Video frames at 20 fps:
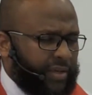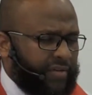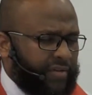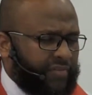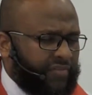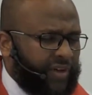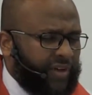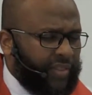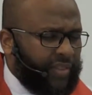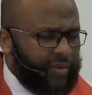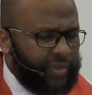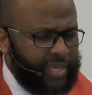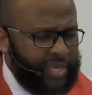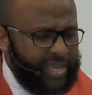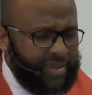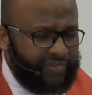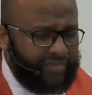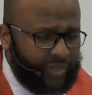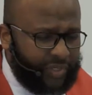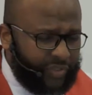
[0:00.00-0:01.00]
Father,
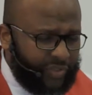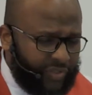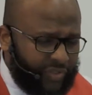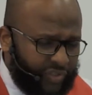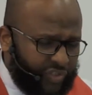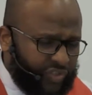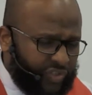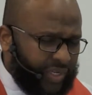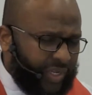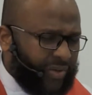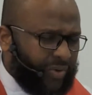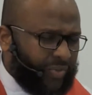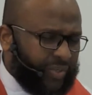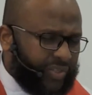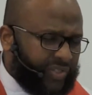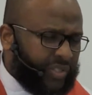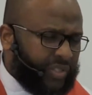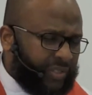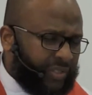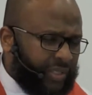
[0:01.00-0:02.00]
even on this day, we
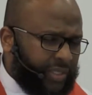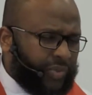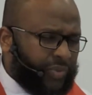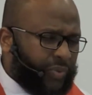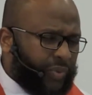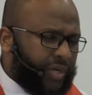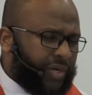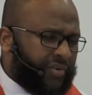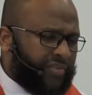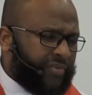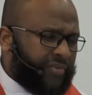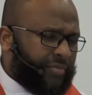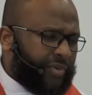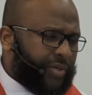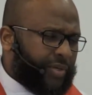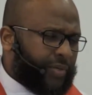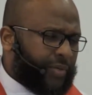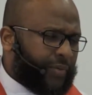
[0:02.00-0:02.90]
still need a word from you.